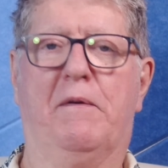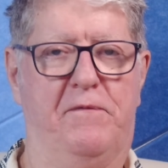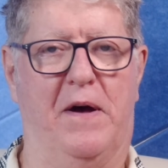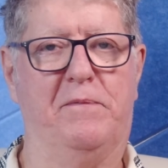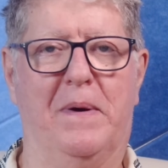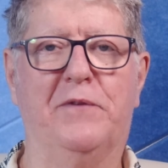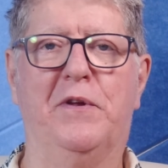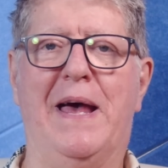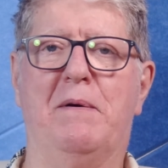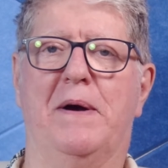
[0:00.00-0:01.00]
Five miles
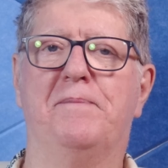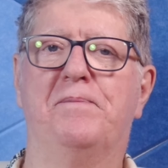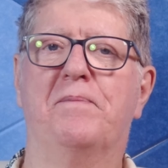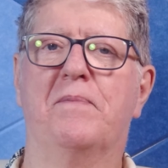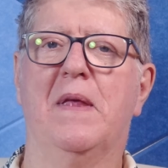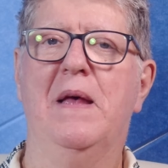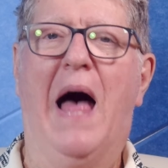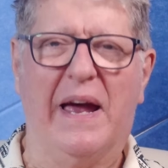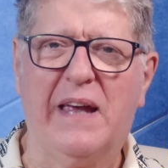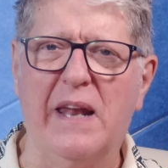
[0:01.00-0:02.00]
an hour.
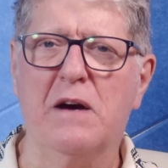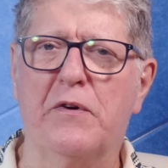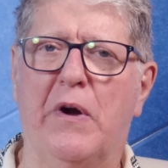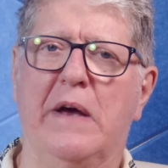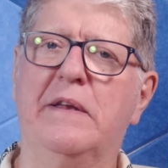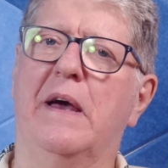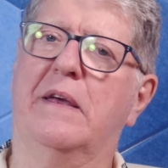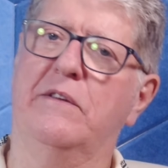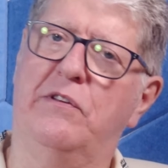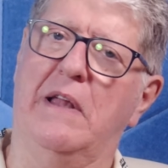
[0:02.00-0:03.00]
I can override it. I
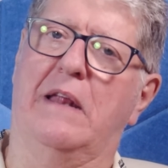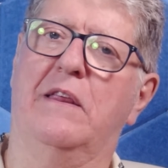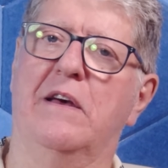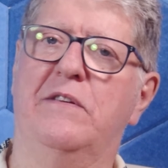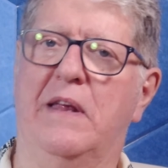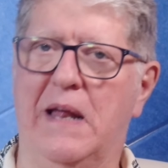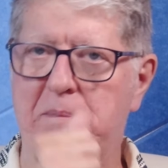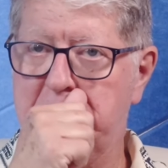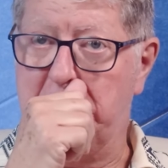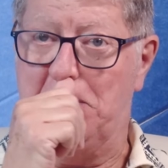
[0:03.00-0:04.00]
can select thirteen
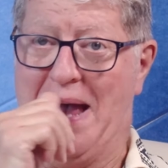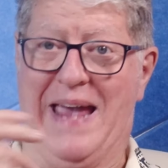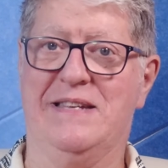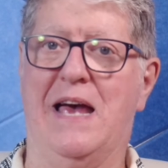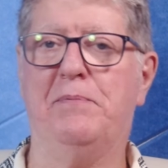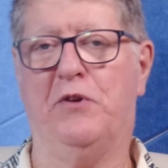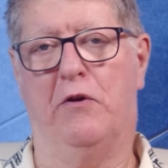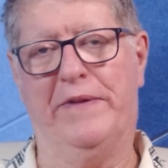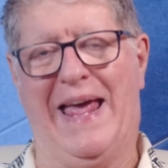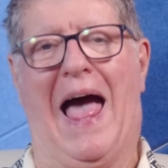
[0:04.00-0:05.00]
amps or eight amps on
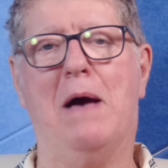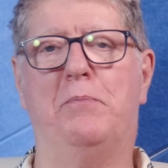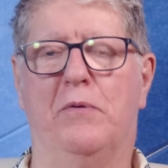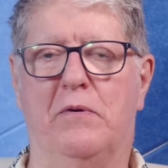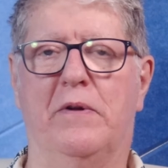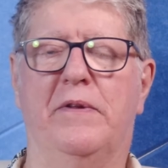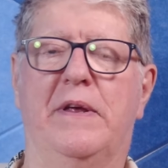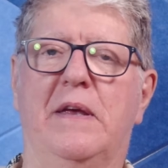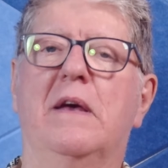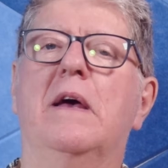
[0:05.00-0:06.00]
the app or on
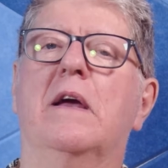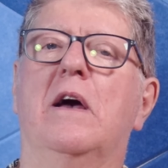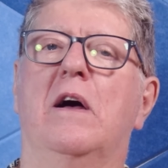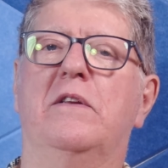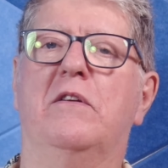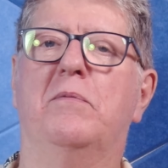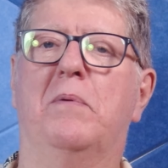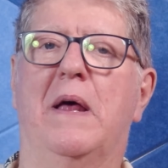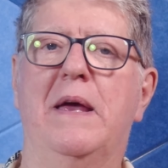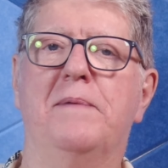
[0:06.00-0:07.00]
the car
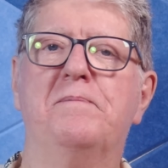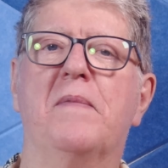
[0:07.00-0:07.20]
display.